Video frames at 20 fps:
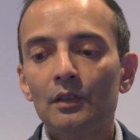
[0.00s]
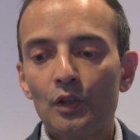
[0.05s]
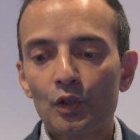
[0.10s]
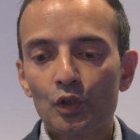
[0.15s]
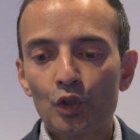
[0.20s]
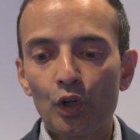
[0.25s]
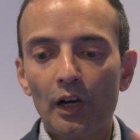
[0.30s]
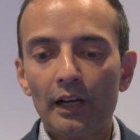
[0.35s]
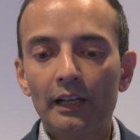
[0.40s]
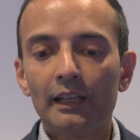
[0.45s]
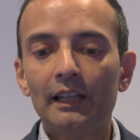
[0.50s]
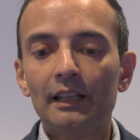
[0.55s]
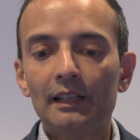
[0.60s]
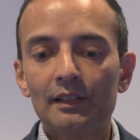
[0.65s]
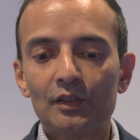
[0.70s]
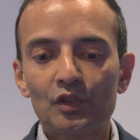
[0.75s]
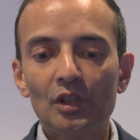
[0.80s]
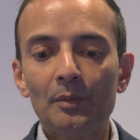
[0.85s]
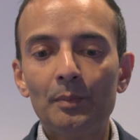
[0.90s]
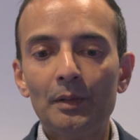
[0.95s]
the target
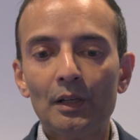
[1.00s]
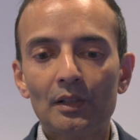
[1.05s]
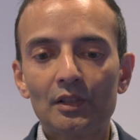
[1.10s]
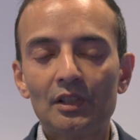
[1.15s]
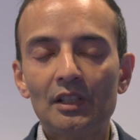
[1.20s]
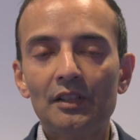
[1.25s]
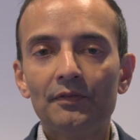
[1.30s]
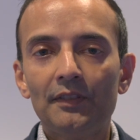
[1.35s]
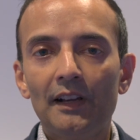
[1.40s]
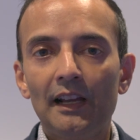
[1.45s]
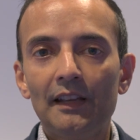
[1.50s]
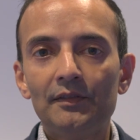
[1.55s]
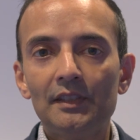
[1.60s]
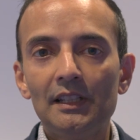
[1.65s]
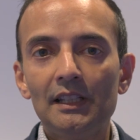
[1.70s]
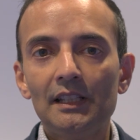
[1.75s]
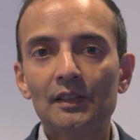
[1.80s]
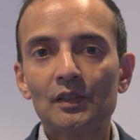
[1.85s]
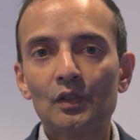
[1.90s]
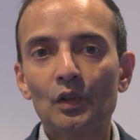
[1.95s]
is
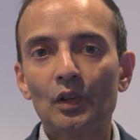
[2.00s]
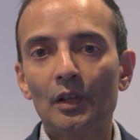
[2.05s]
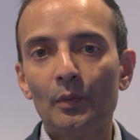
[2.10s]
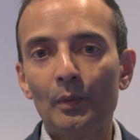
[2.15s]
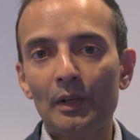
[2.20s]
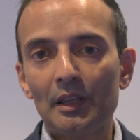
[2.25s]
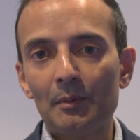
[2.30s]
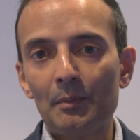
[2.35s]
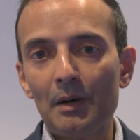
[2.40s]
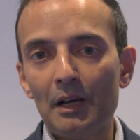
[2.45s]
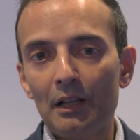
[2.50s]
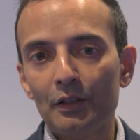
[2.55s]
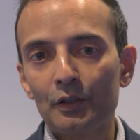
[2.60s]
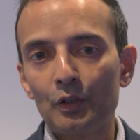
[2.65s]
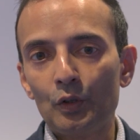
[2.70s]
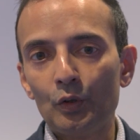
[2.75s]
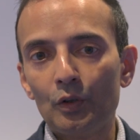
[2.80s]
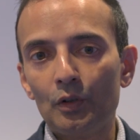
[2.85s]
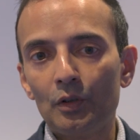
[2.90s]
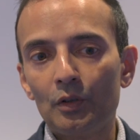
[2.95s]
GPRC5D so that when the
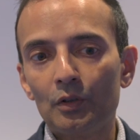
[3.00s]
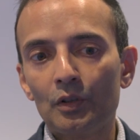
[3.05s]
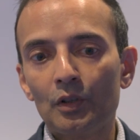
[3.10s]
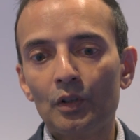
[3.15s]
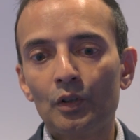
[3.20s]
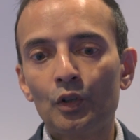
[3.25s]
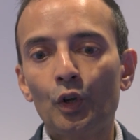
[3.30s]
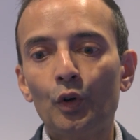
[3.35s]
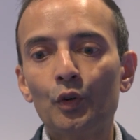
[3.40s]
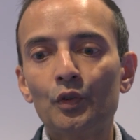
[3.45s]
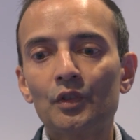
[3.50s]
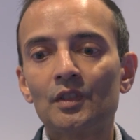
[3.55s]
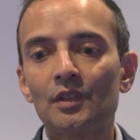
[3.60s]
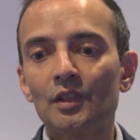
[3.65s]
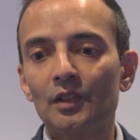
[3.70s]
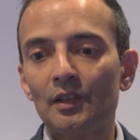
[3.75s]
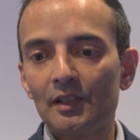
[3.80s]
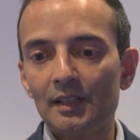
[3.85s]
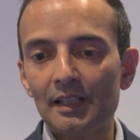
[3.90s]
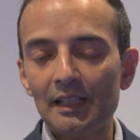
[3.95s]
molecule goes
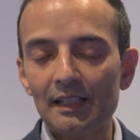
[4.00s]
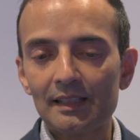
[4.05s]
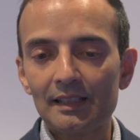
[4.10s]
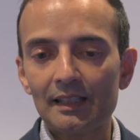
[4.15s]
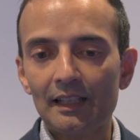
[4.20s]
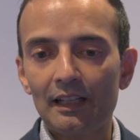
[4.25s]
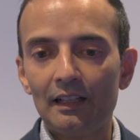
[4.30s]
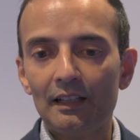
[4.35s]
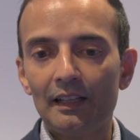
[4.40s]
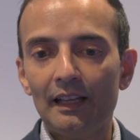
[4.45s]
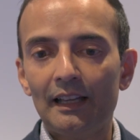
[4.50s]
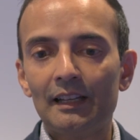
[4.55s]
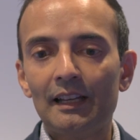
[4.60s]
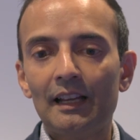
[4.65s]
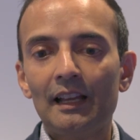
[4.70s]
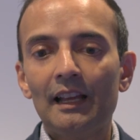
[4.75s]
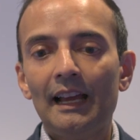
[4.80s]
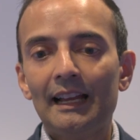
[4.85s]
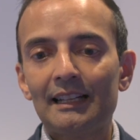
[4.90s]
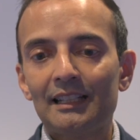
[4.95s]
to the T cell and
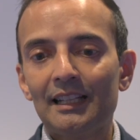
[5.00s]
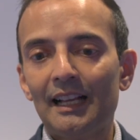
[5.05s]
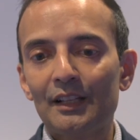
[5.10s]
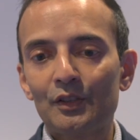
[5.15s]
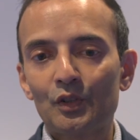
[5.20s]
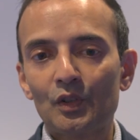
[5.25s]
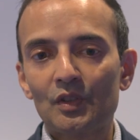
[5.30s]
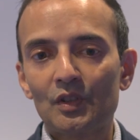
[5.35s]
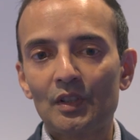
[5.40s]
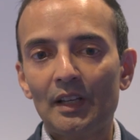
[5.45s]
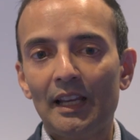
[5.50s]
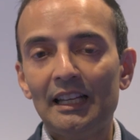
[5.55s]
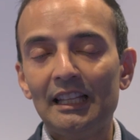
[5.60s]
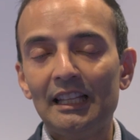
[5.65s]
attaches to